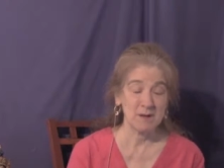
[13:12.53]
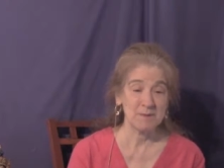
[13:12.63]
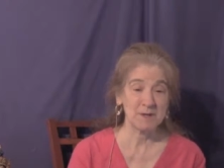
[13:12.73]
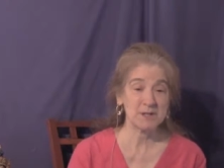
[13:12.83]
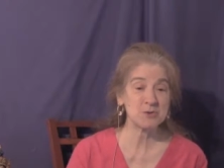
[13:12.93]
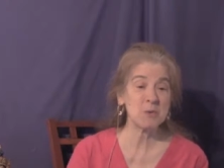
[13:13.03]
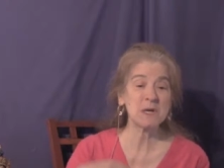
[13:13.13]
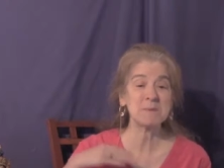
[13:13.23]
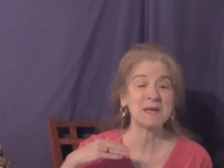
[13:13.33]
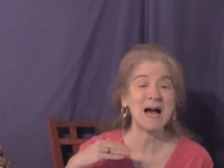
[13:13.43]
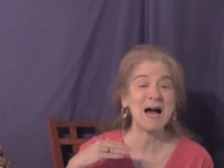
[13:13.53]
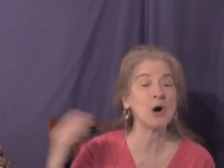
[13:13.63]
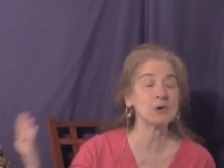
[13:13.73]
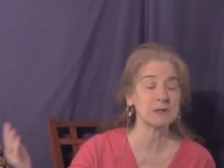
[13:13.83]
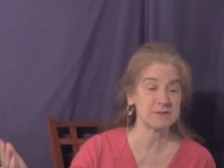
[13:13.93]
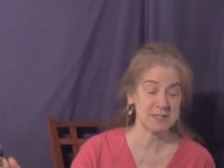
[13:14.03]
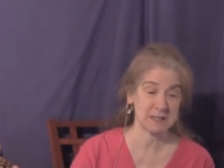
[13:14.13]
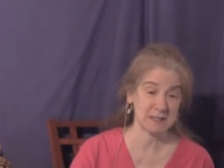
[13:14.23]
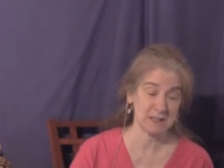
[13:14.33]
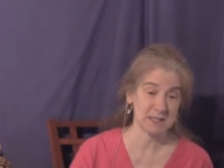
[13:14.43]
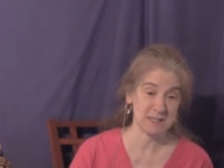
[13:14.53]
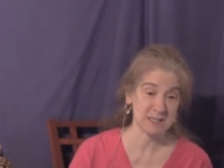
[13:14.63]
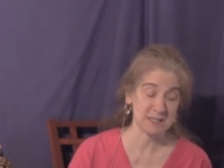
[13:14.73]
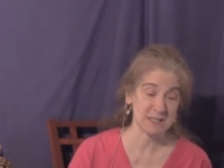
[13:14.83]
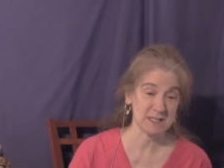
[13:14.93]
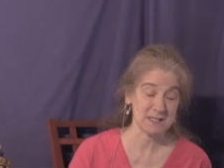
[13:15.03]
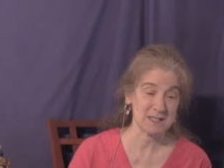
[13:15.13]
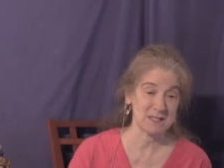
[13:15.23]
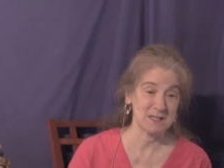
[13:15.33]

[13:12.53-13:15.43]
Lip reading: because we want to be out of cyclic existence.